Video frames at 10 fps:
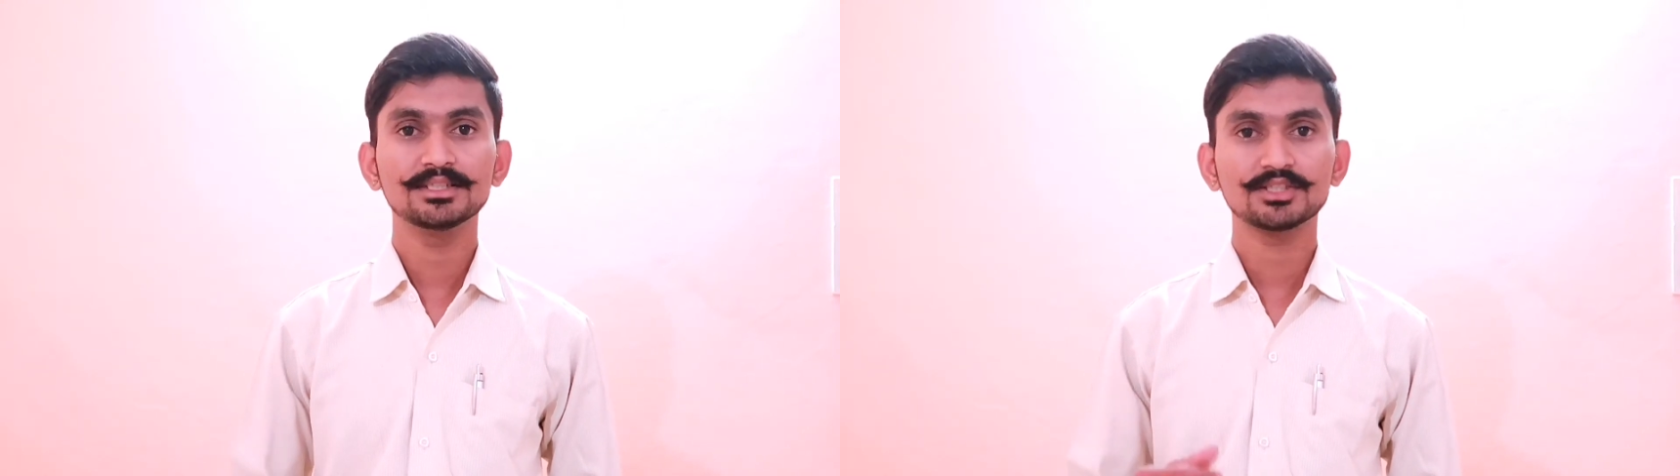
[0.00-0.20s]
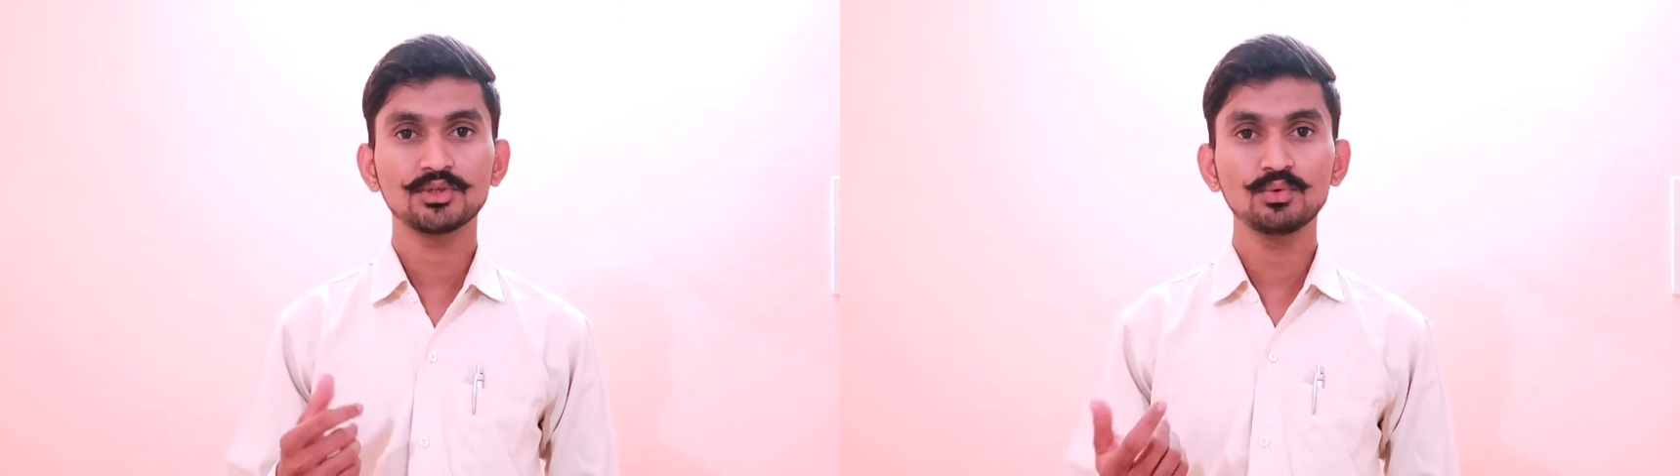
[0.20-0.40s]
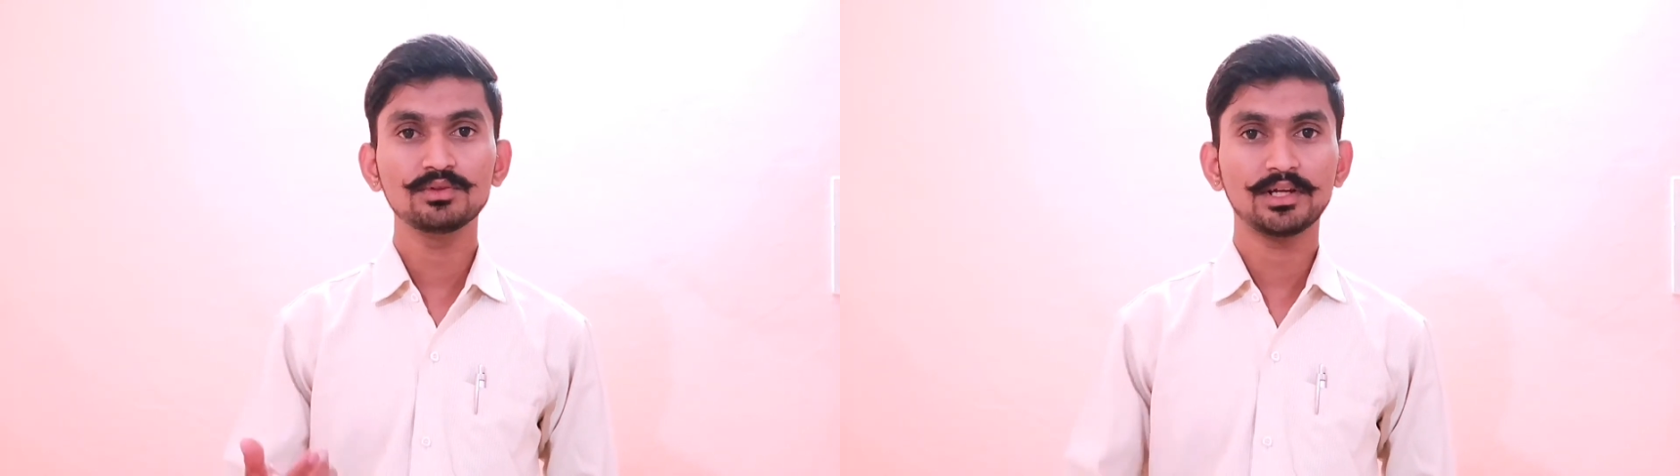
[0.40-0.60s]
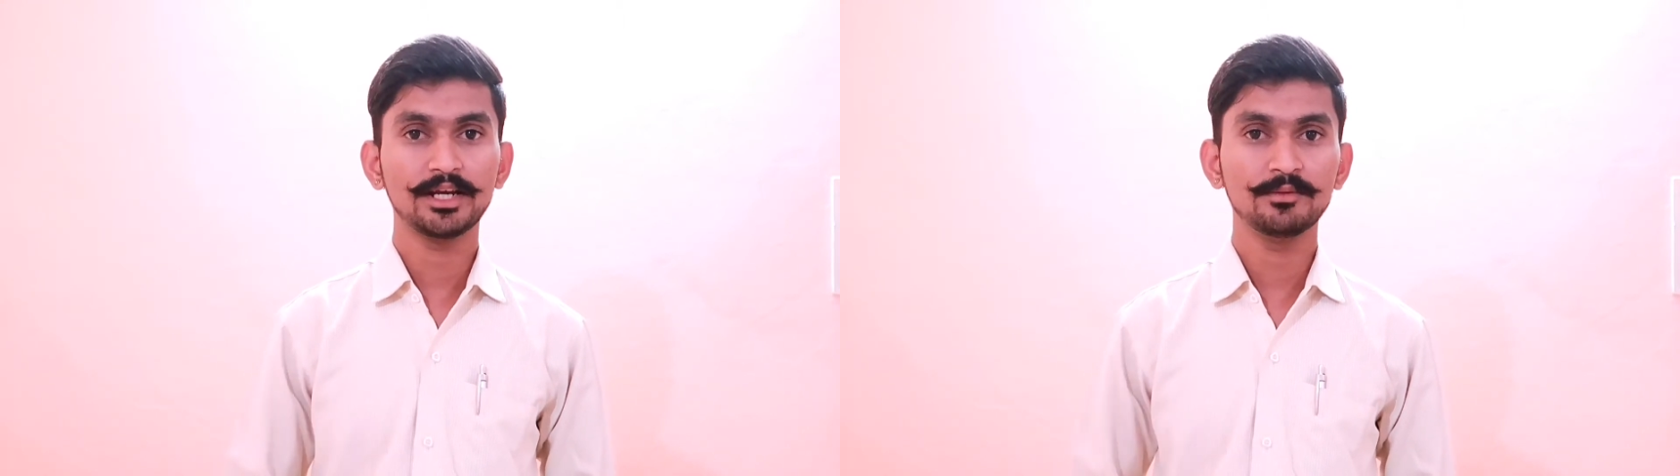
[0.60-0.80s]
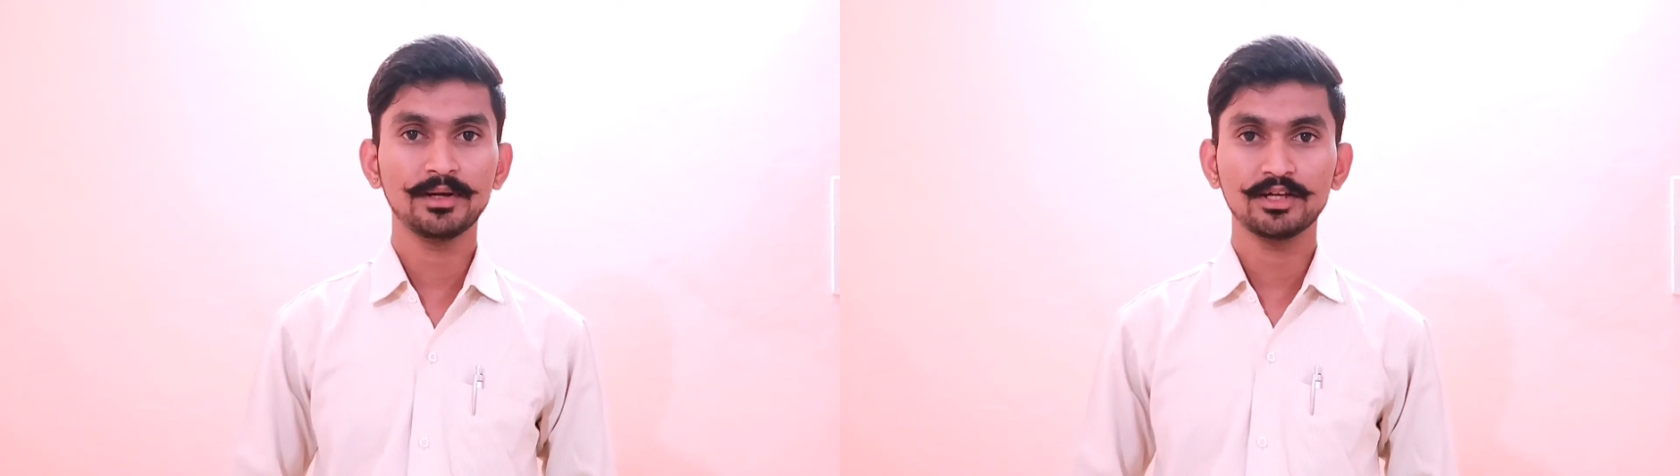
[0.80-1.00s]
screw
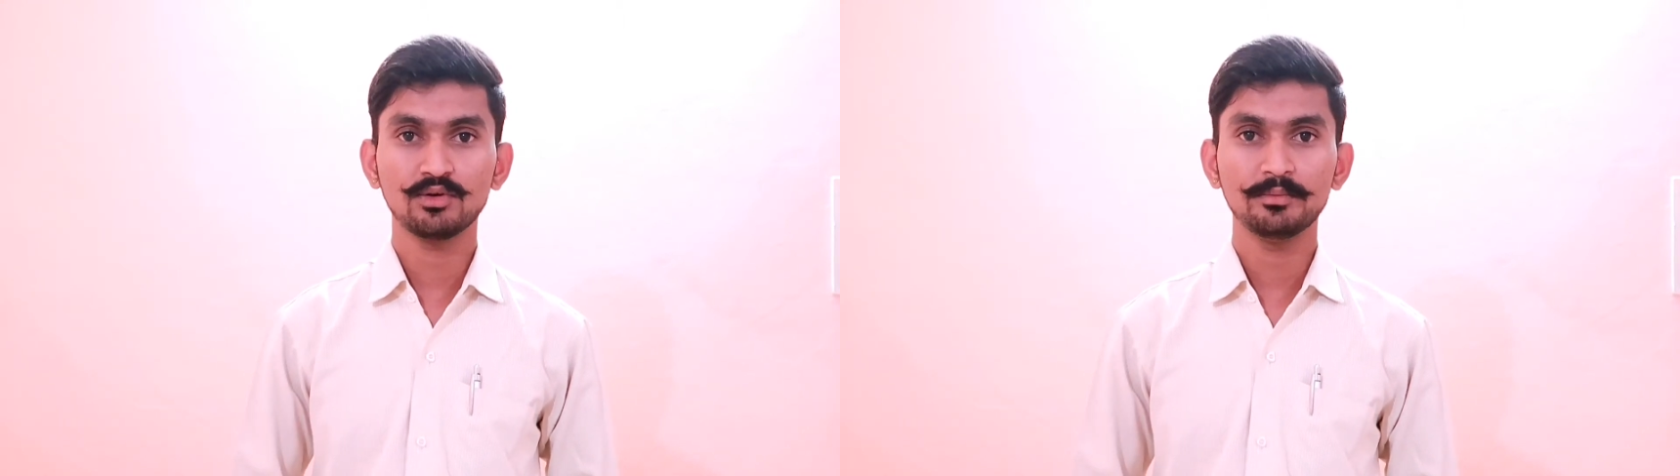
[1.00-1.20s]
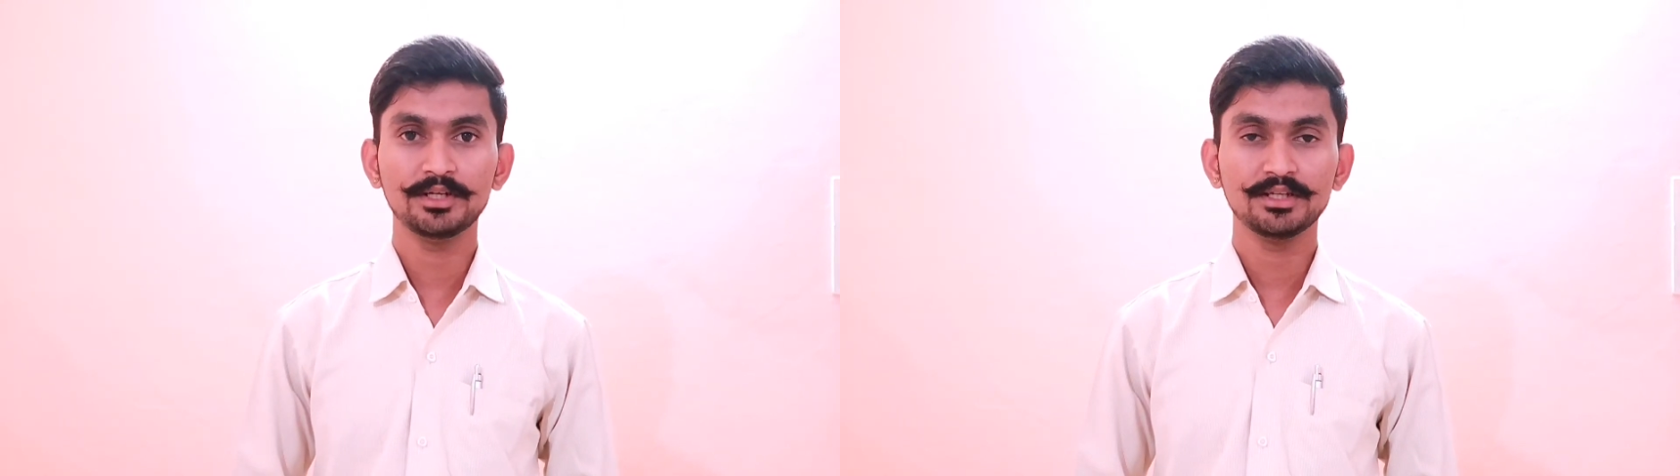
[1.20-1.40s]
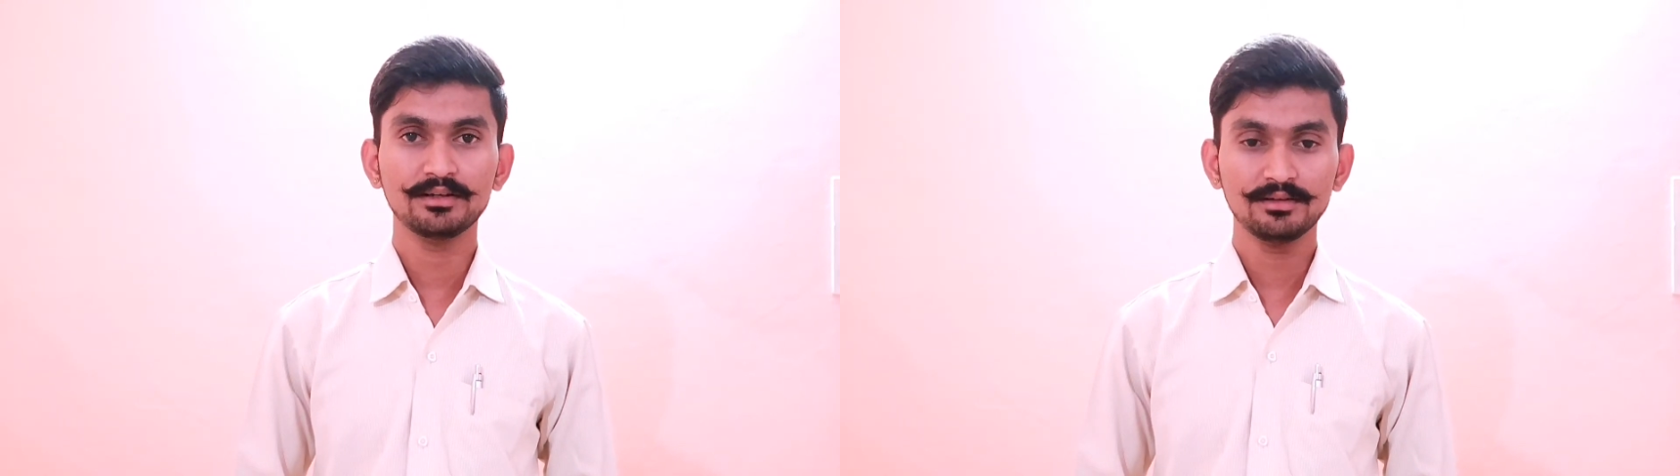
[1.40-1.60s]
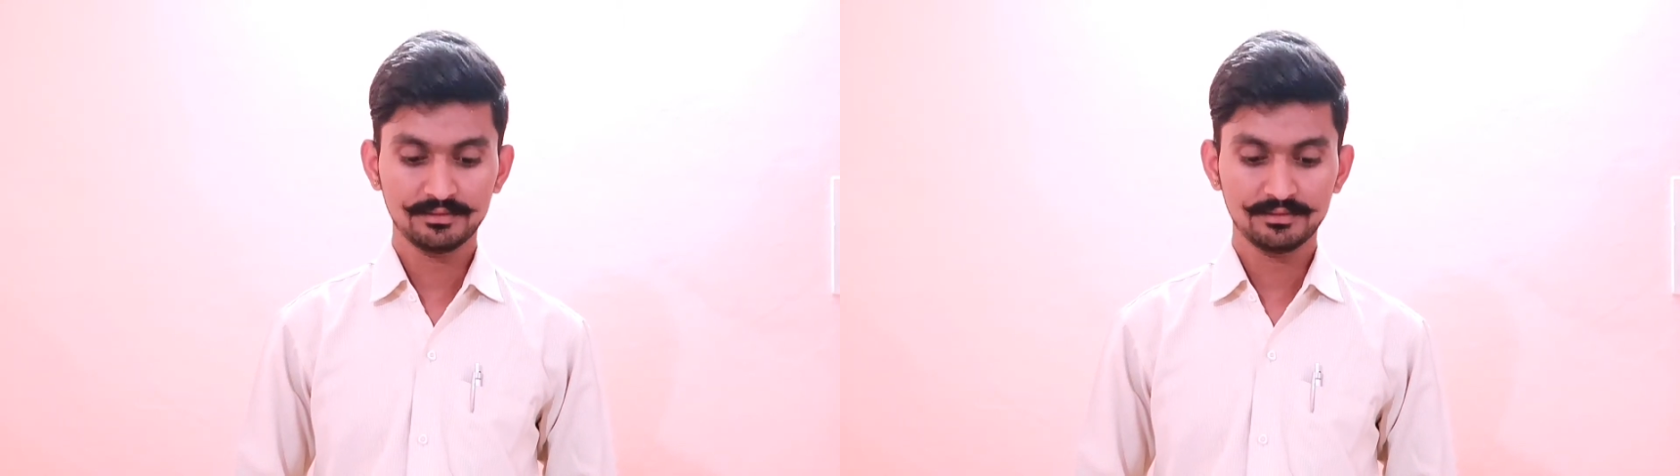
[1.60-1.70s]
thread micrometer,